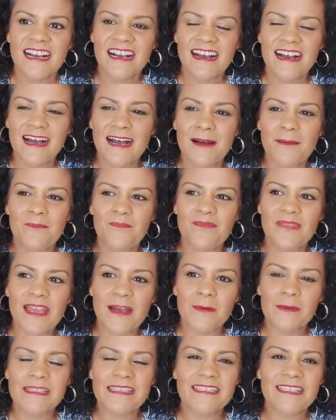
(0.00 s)

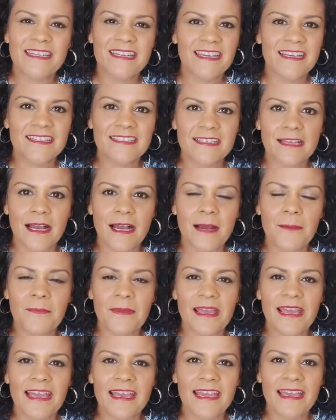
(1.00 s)
that was sitting atop
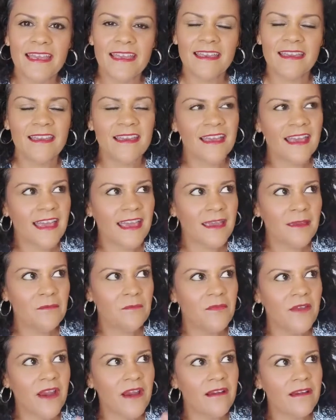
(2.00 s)
a
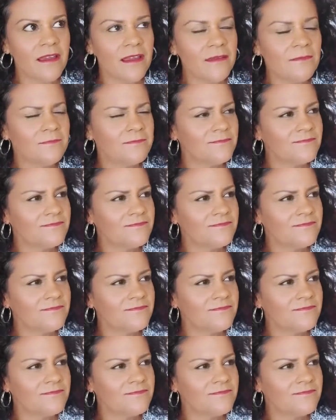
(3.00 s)
very,